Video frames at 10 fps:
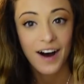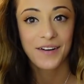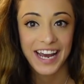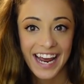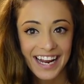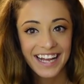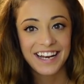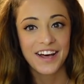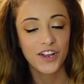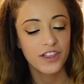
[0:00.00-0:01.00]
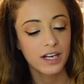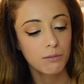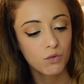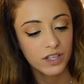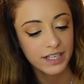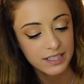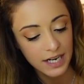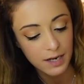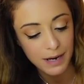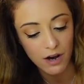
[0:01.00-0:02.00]
okay, another thing I'm really
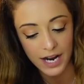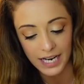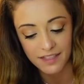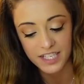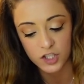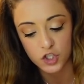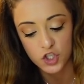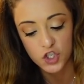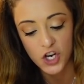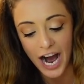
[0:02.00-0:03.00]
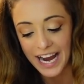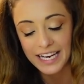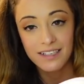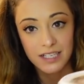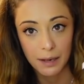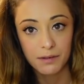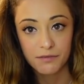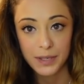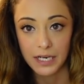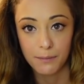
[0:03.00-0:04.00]
excited about, I got this giant tub
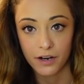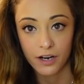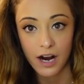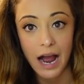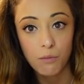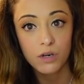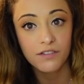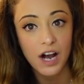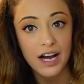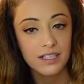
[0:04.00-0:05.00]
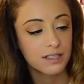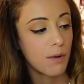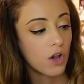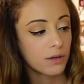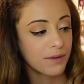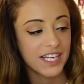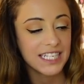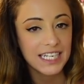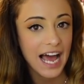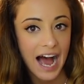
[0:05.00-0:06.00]
of peanut butter. I would have gotten smaller, but they
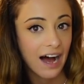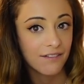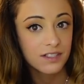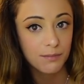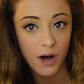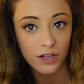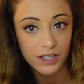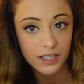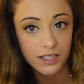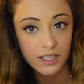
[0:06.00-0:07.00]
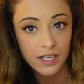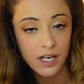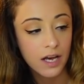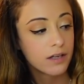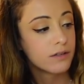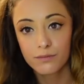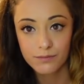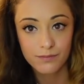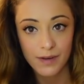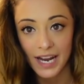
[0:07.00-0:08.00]
didn't have smaller.
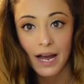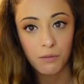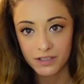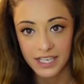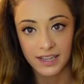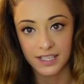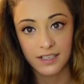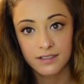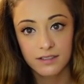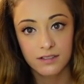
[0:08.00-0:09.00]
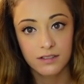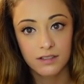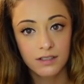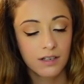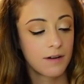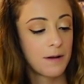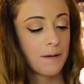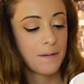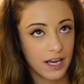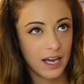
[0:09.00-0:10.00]
And I will eat this. How much was that?
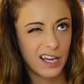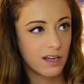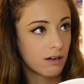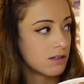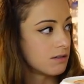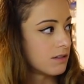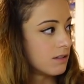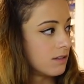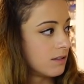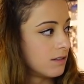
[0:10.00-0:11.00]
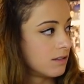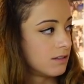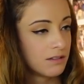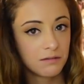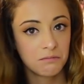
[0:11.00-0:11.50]
Eight euros. Oh.